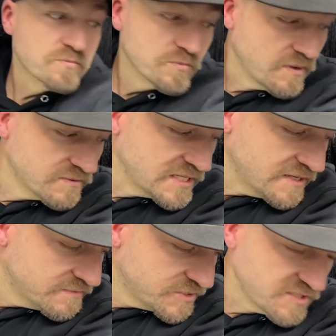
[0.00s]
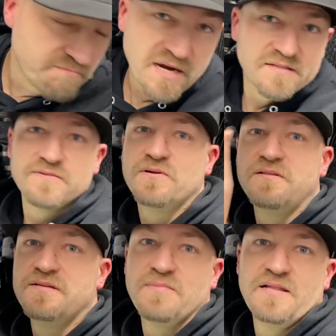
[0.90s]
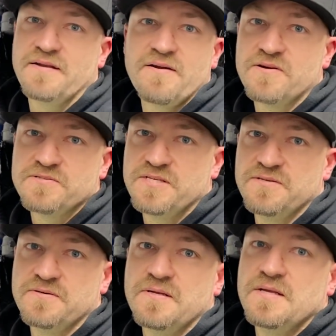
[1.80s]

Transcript: What was I just barely rolling a mile an hour or two? Yeah.